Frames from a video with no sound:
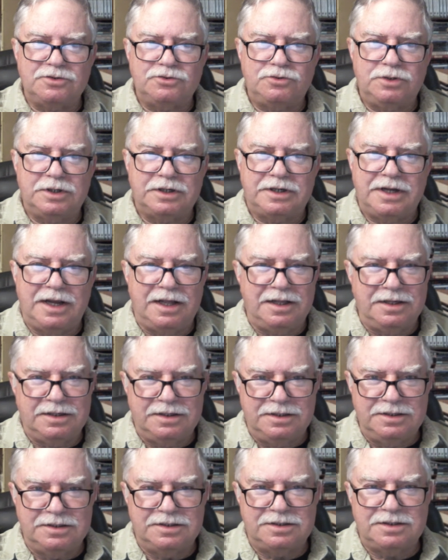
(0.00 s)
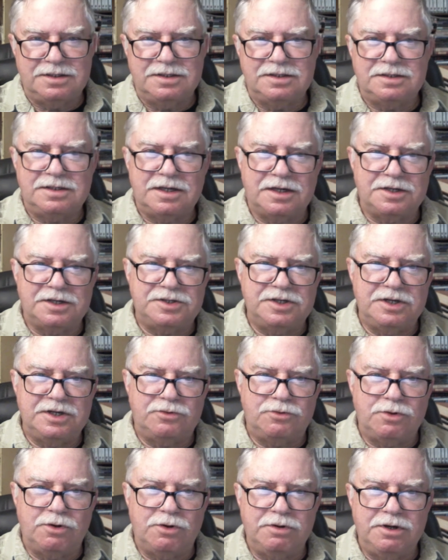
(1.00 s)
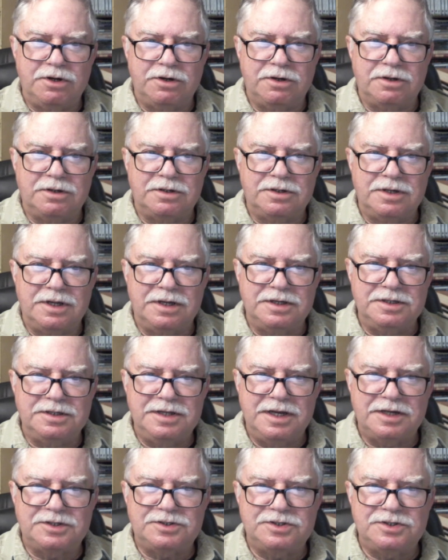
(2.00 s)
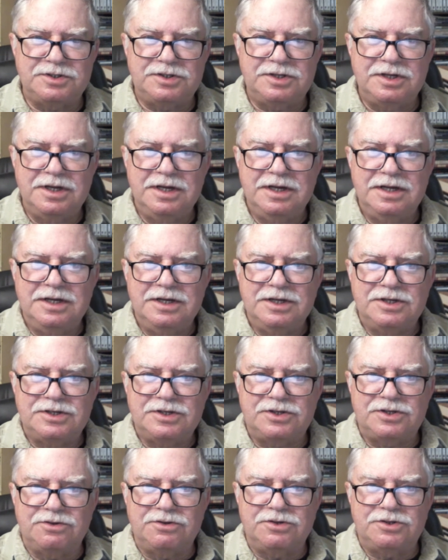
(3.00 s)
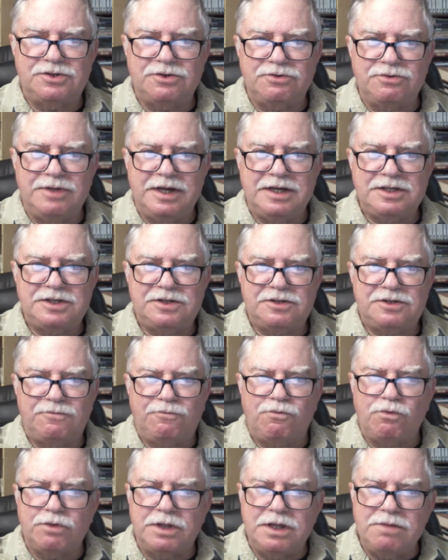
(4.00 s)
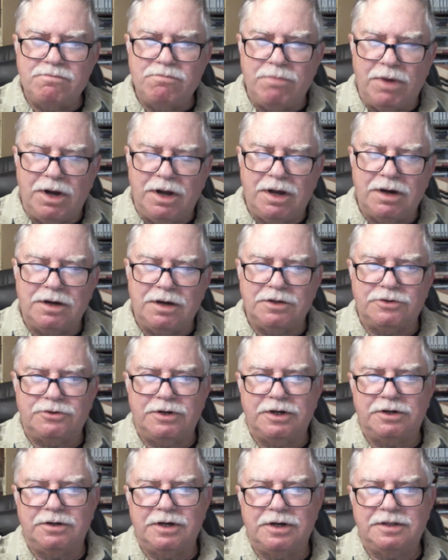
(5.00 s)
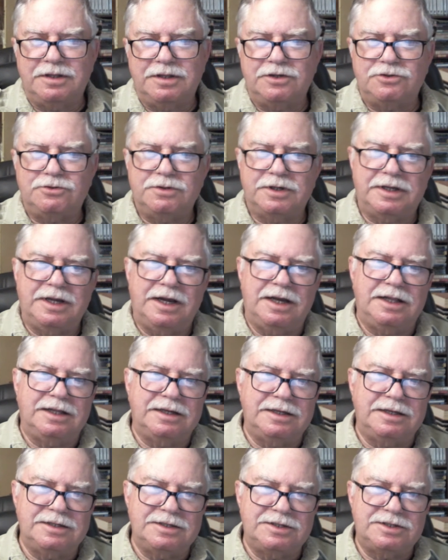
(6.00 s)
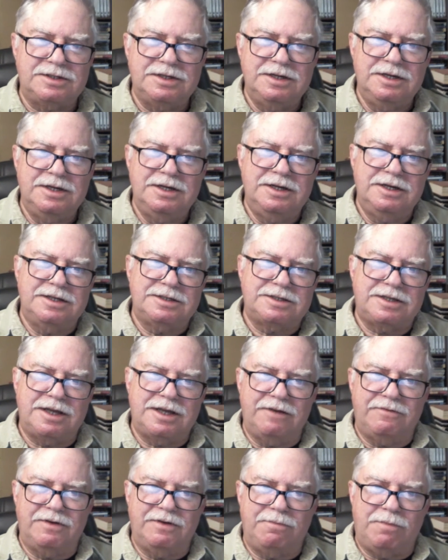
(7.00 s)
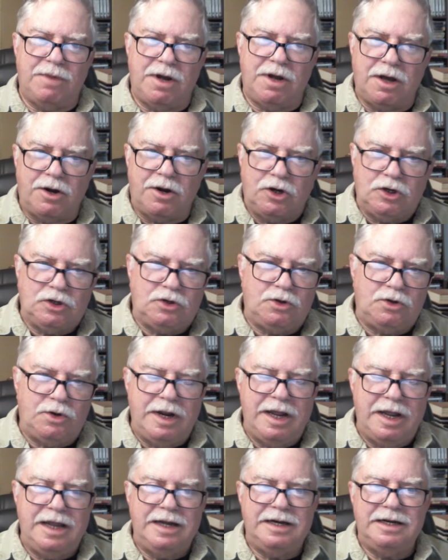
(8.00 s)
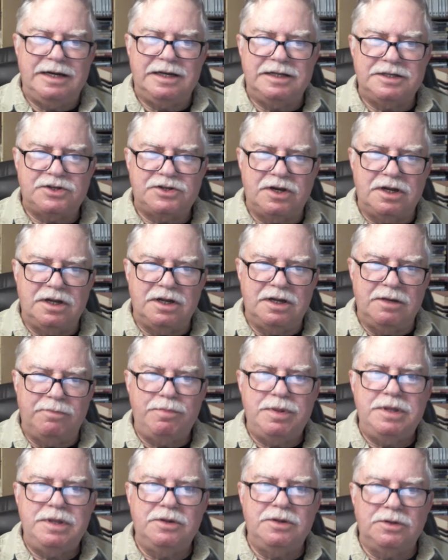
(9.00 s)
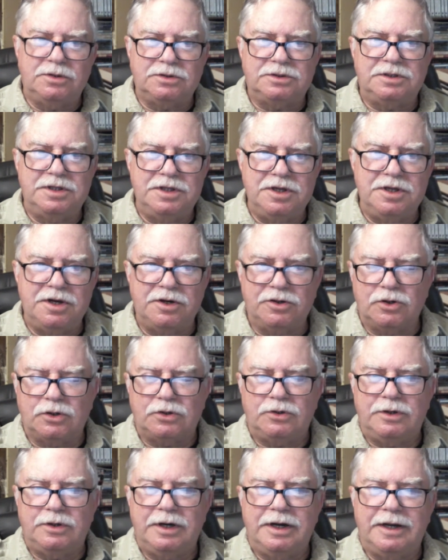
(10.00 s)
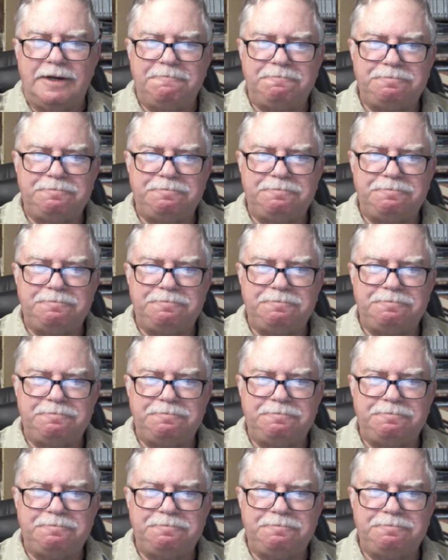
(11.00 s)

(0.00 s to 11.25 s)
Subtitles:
Triticale is like I said, grown here in Texas. So that's for the modern drinker. I think Triticale is kind of a modern grain, and it's going to appeal to the younger crowd.